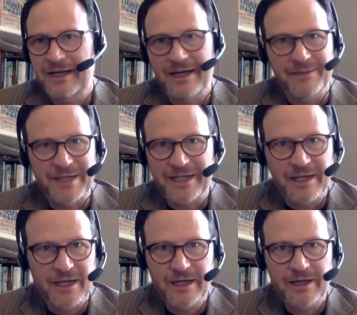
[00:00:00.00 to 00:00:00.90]
I mean,
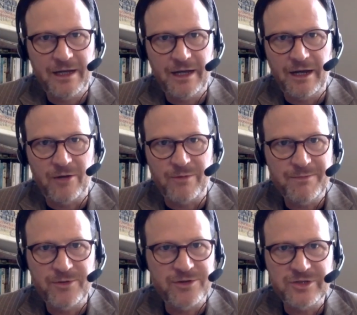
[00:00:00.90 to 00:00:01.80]
are we
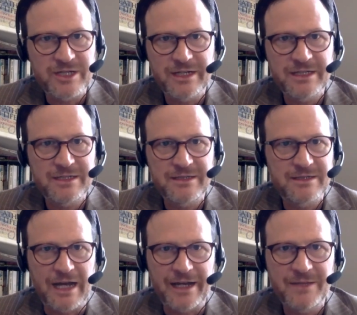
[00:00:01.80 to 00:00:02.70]
producing
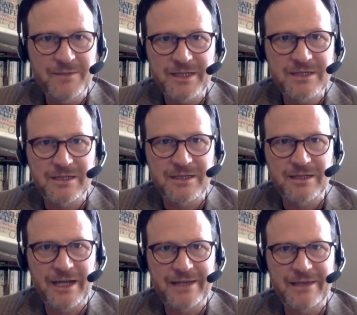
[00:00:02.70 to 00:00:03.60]
documents
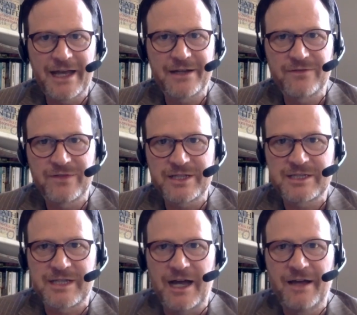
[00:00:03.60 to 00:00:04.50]
like that of
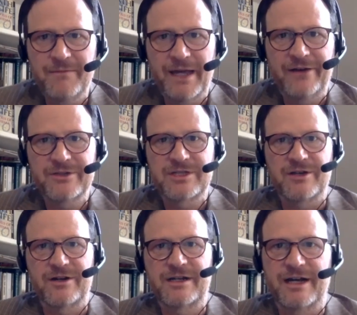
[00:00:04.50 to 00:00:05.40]
this time? How is the
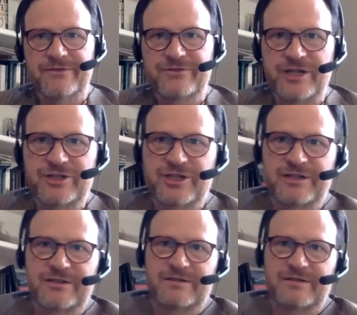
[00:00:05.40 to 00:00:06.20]
archive changing?